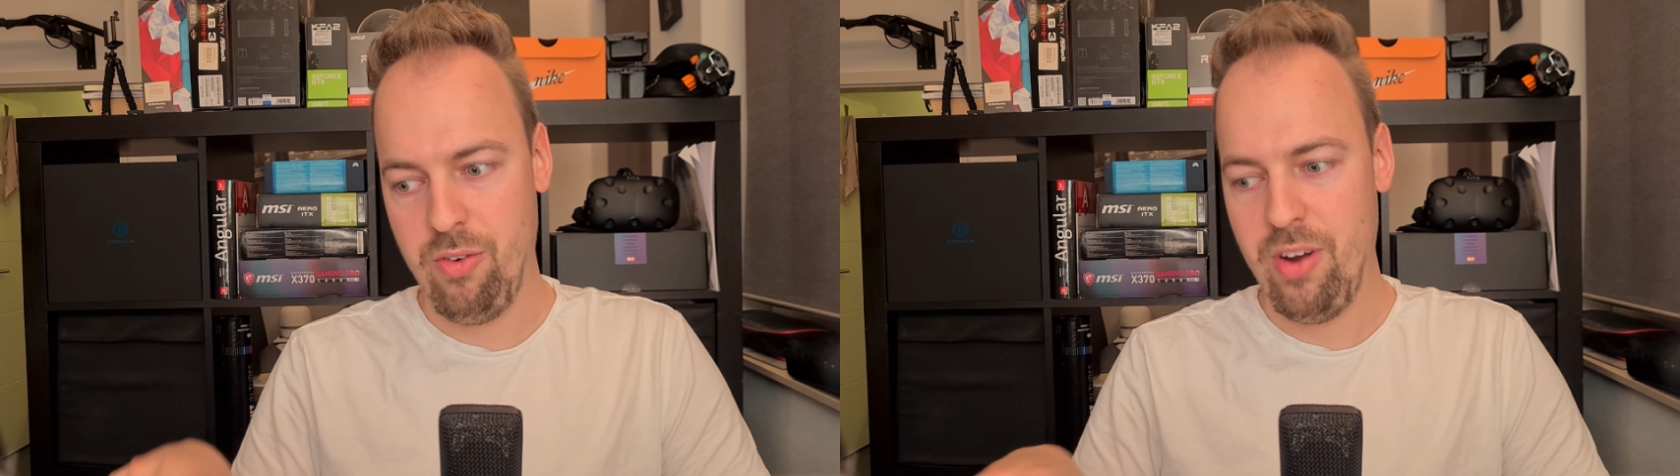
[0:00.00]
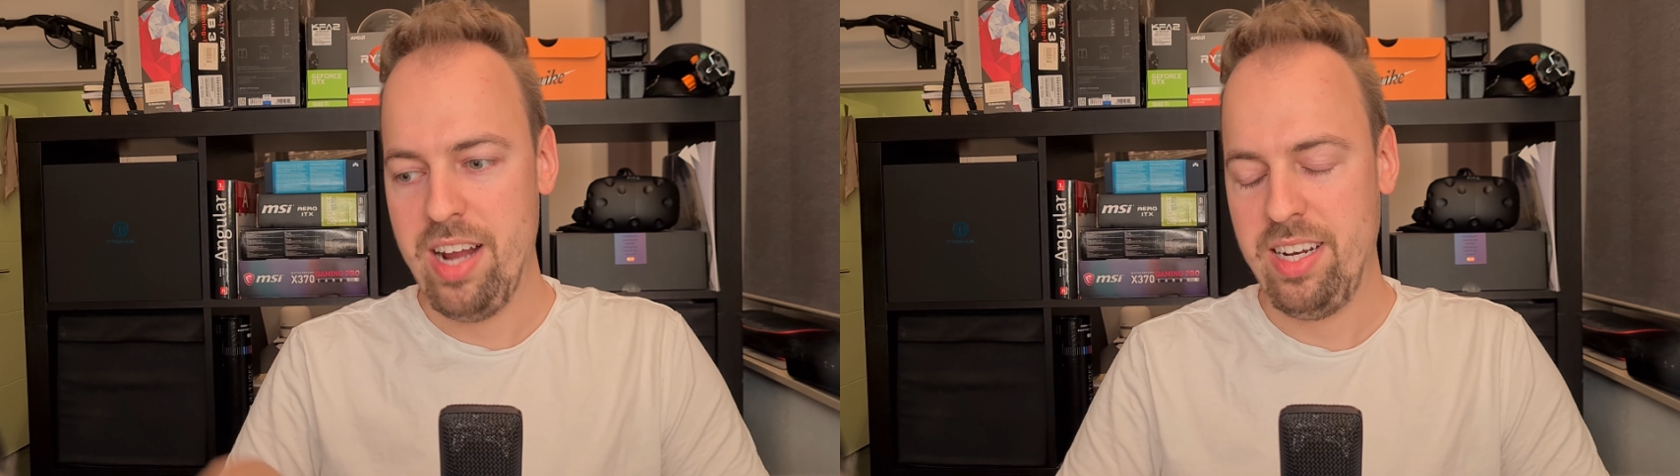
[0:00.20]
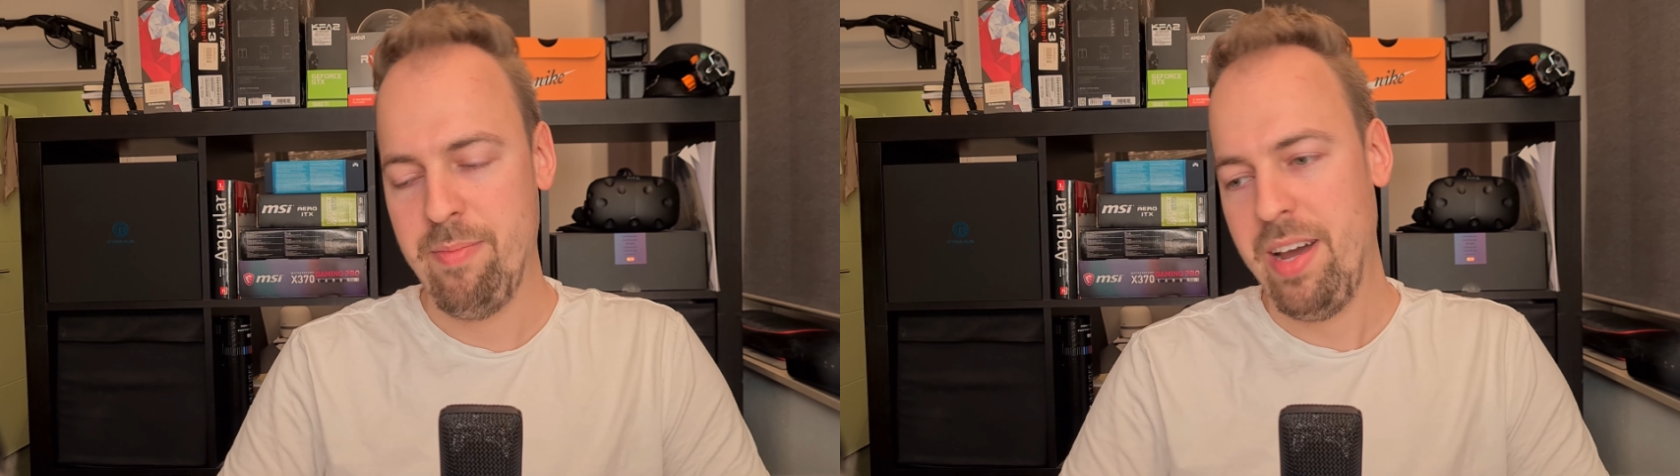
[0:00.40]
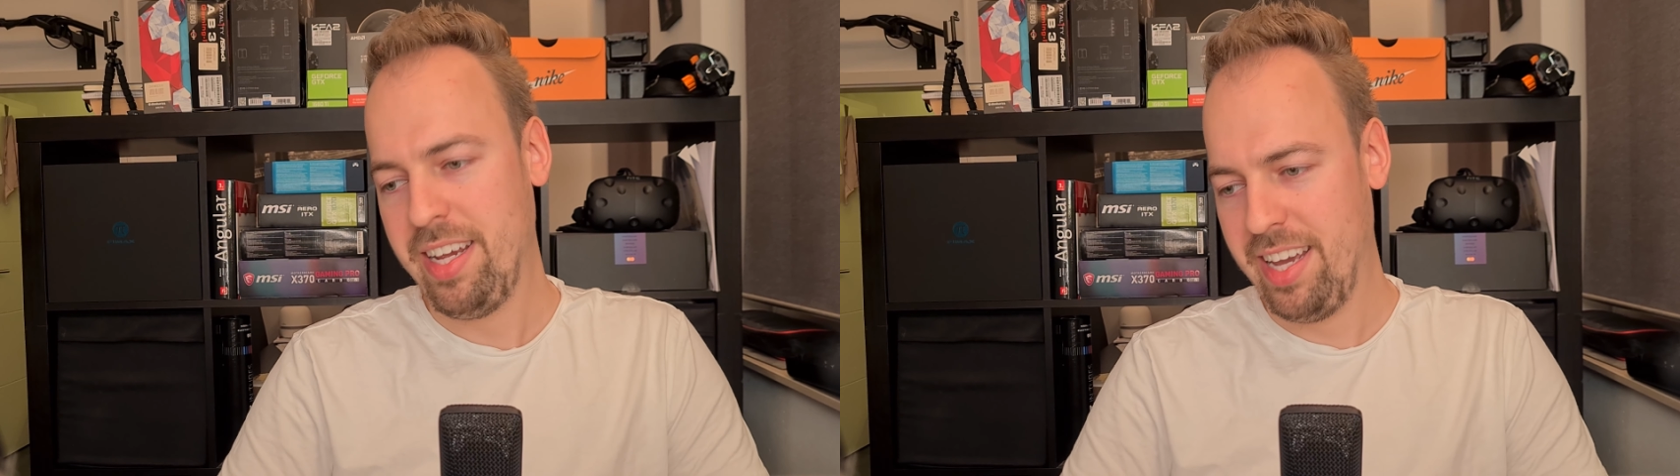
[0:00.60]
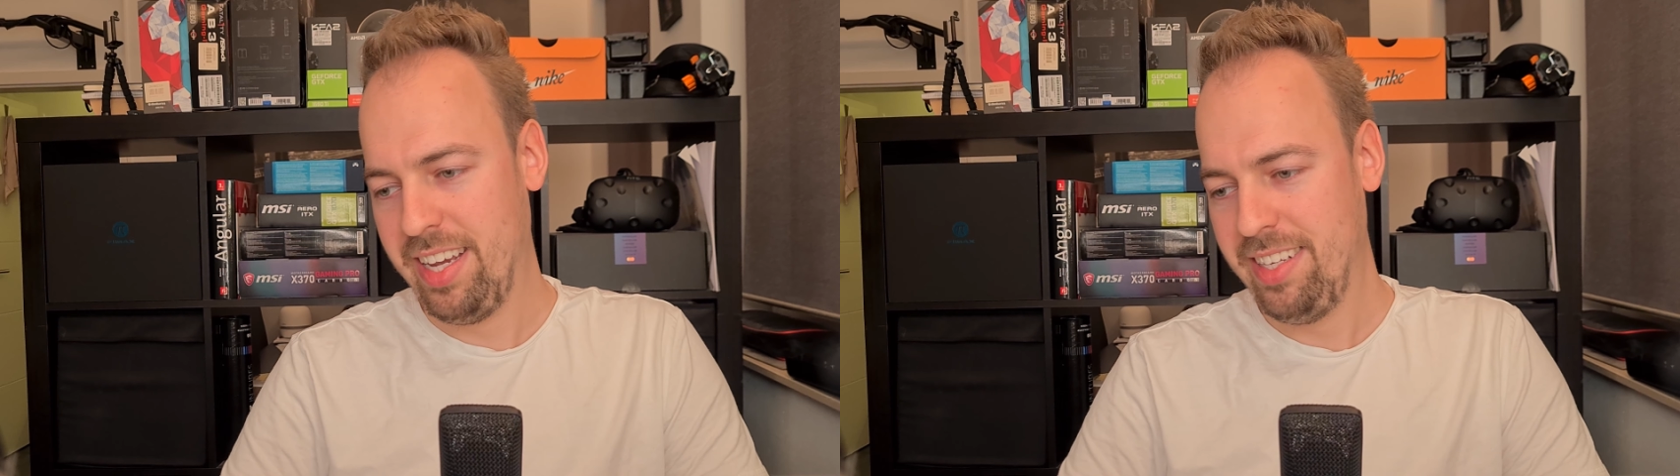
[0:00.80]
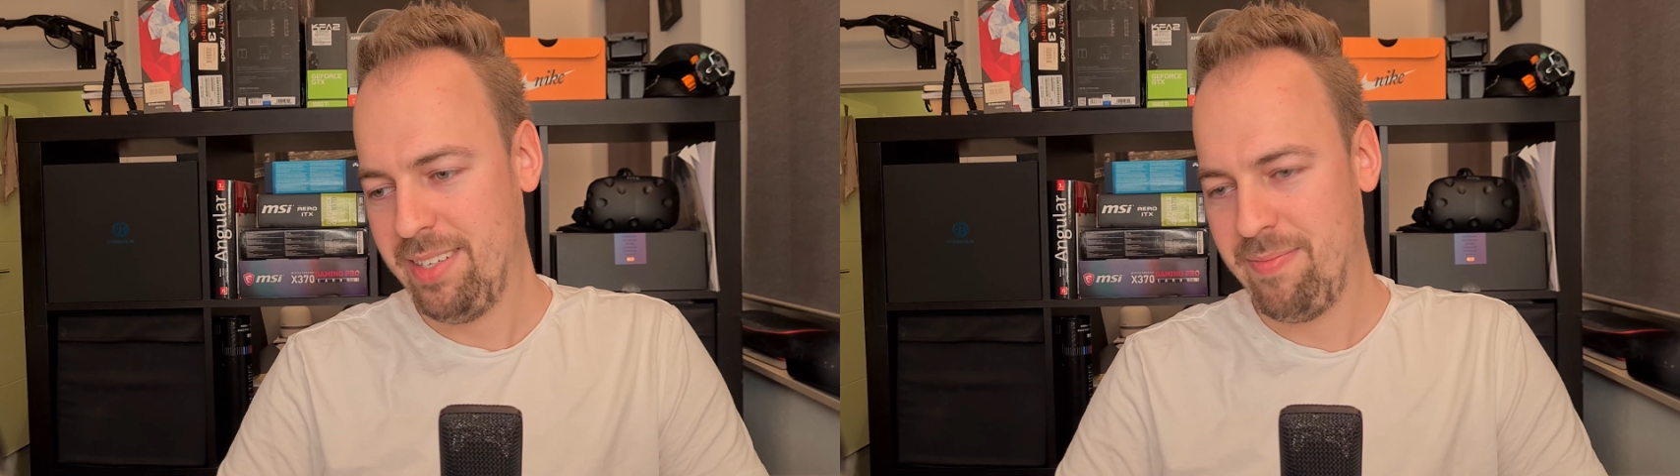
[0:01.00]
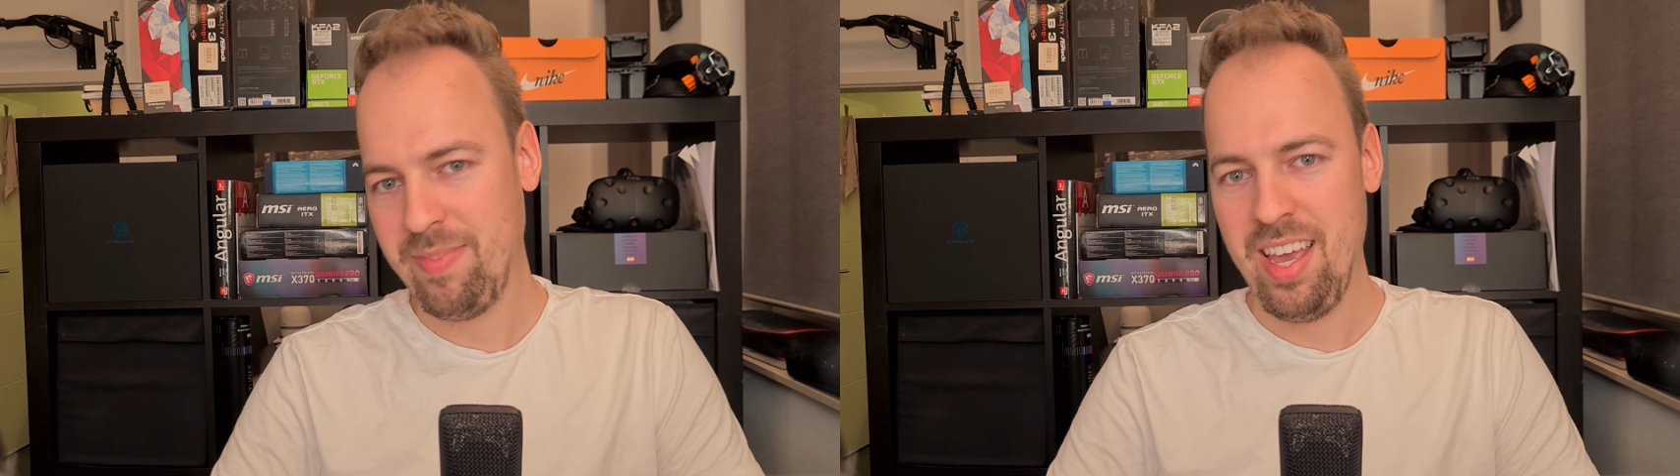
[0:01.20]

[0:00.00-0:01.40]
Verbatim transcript: right in my case,